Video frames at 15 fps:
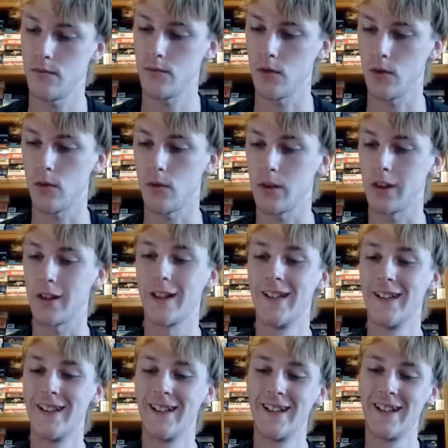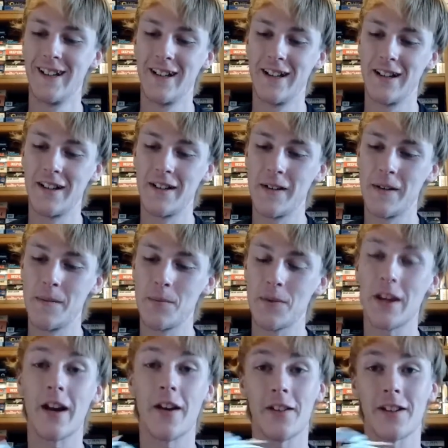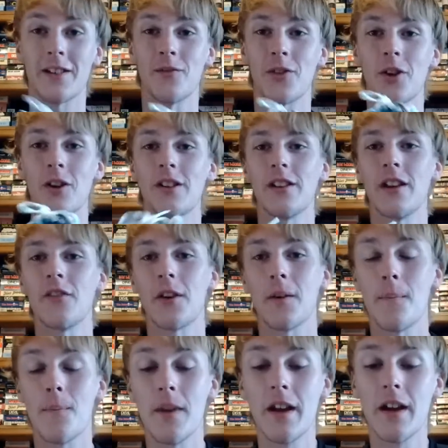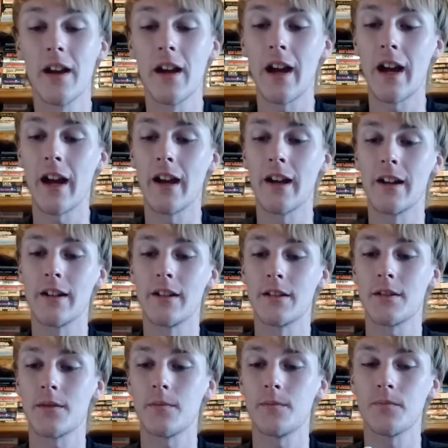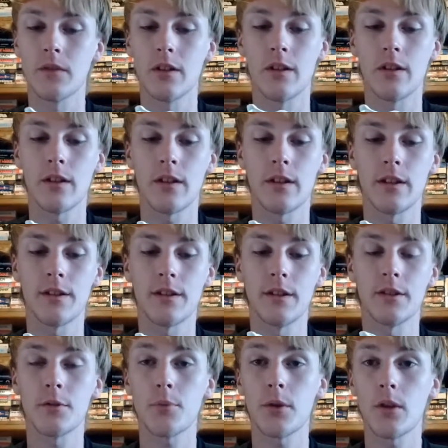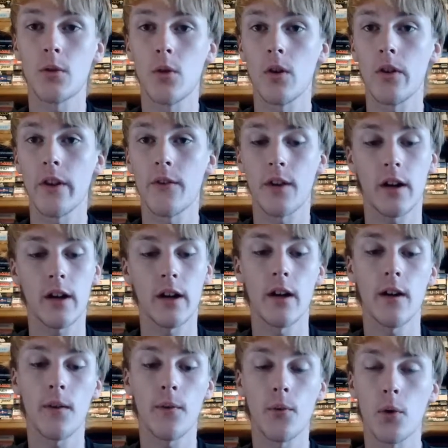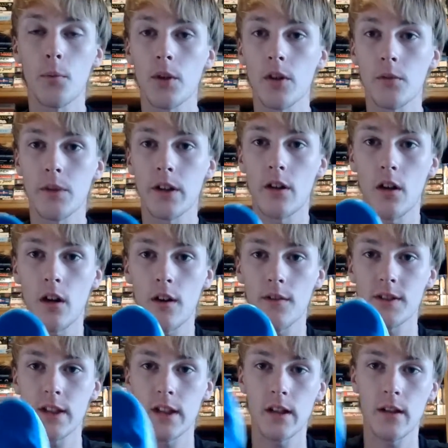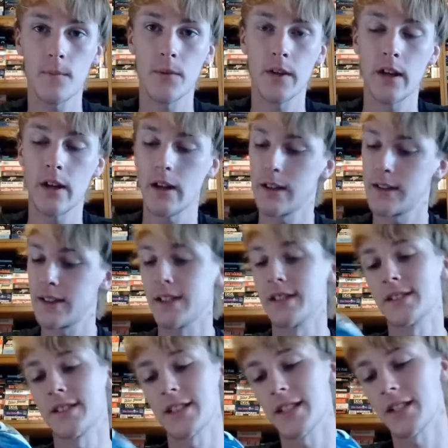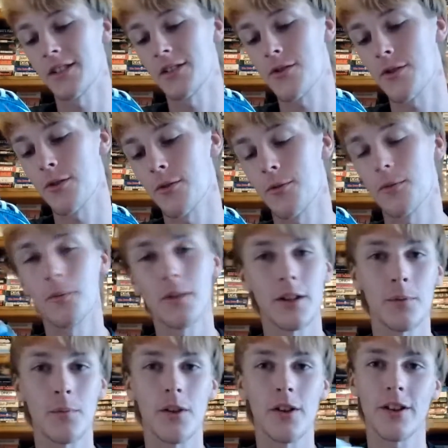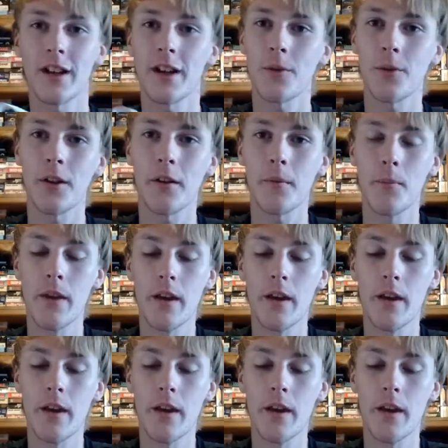Hold on. Yeah, the Kinvara 11. And these are pretty cool. They've got a 4mm offset. It says in the shoe that you probably can't read.